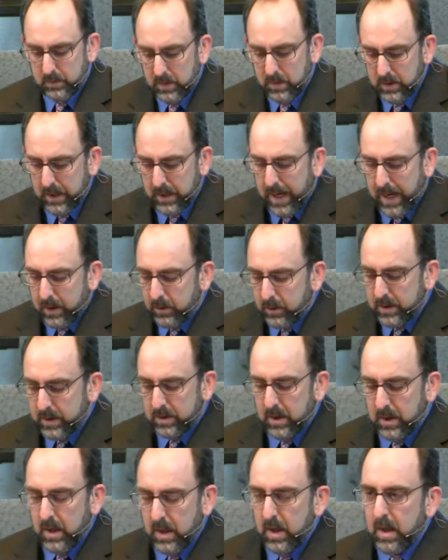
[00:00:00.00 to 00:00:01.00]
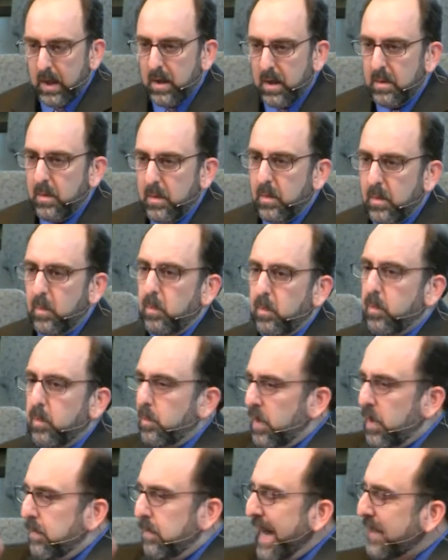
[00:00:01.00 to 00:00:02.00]

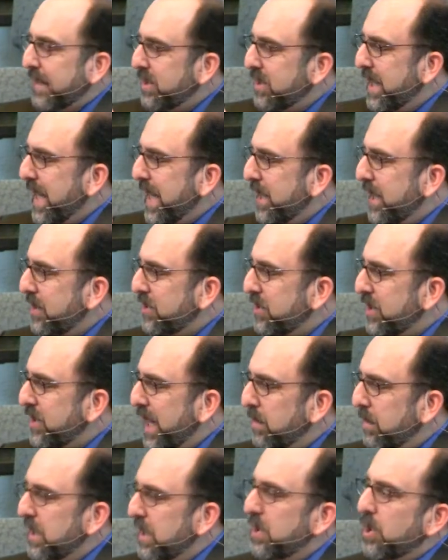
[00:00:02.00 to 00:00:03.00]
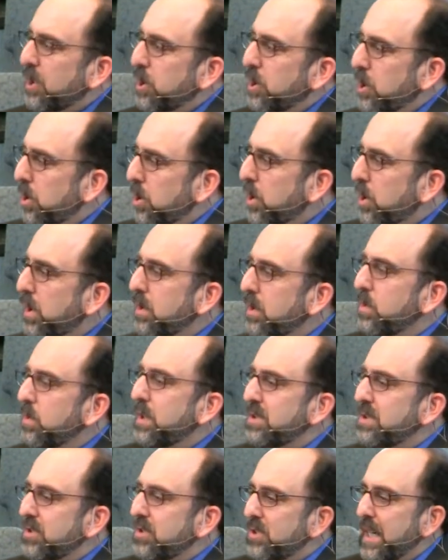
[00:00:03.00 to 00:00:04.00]
But back to that other statement, the Lord
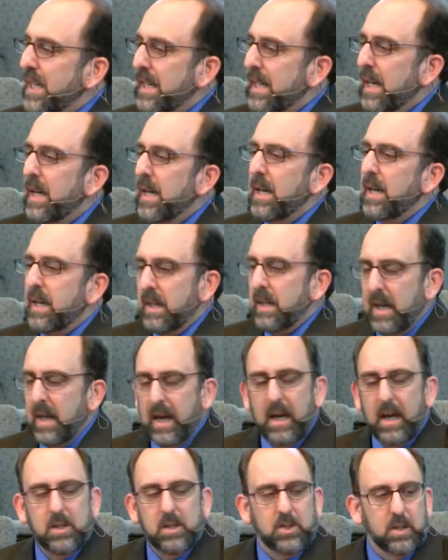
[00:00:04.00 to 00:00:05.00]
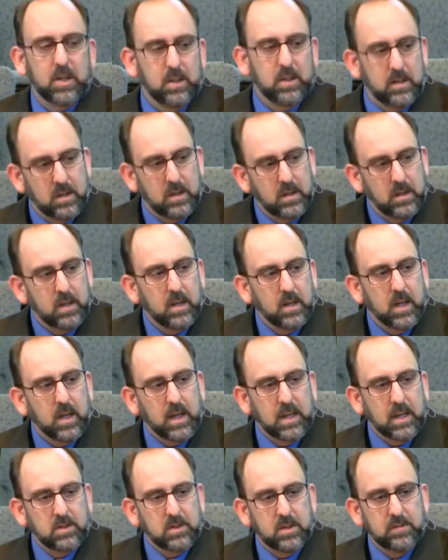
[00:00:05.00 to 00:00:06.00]
was seeking an occasion
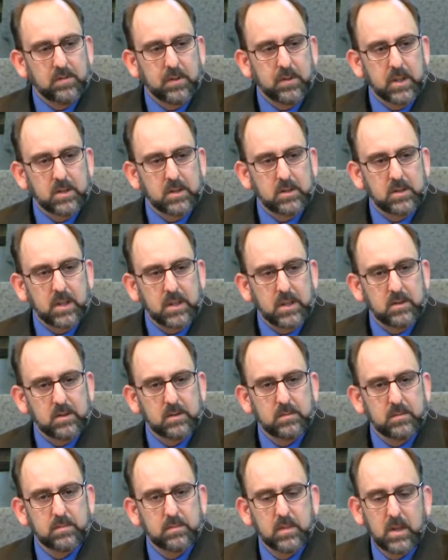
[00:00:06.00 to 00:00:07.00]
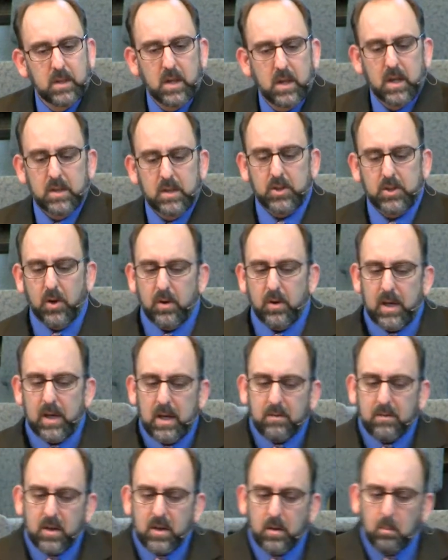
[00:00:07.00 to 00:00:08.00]
against the Philistines. So
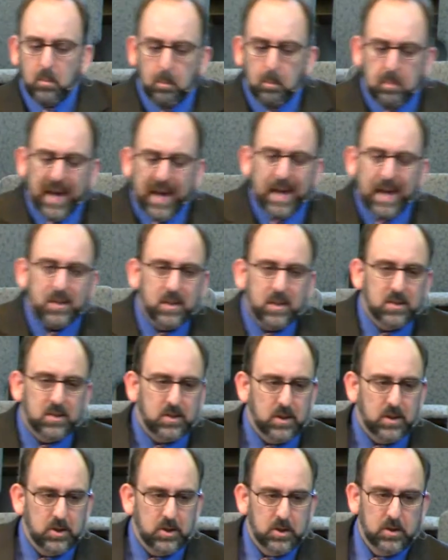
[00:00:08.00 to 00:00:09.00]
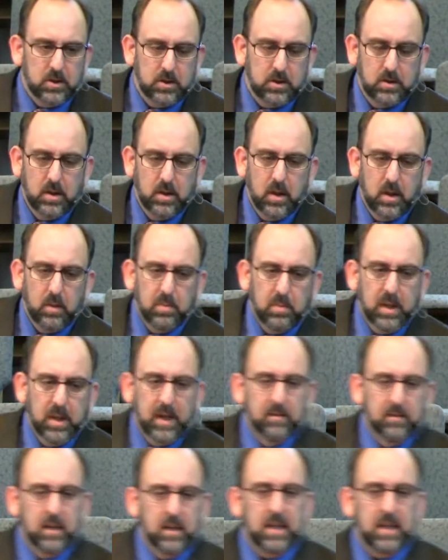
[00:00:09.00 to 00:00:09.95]
even bad decisions, beloved,